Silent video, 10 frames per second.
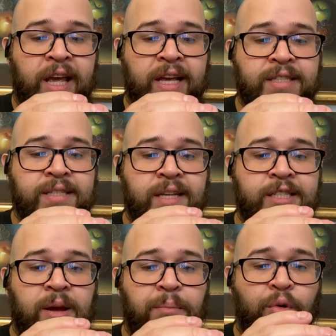is the
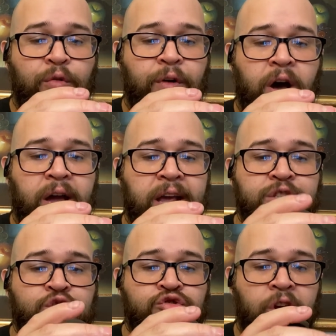scent profile
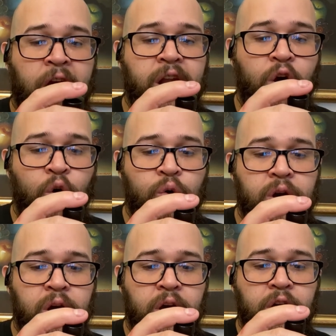is dried
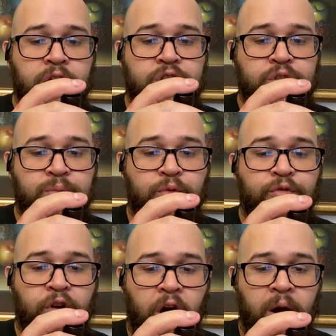oak, smooth
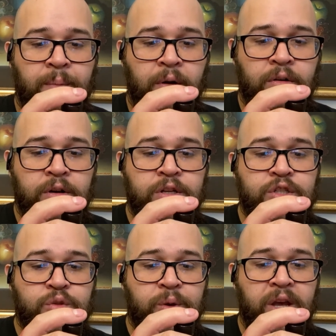caramel,
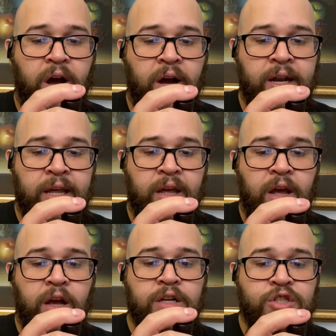sweet honey,
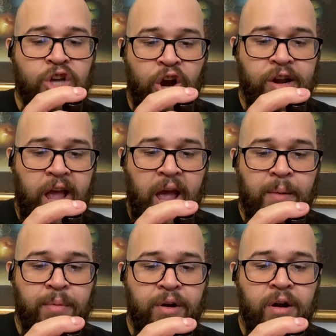dark
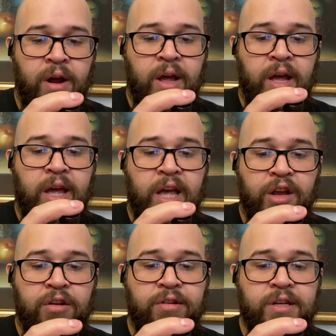amber,
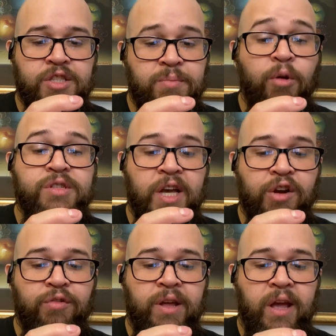hickory, smoked
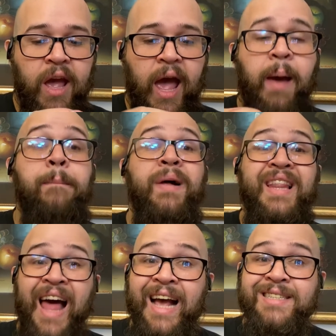hickory, and
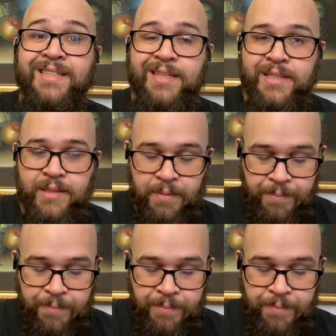molasses.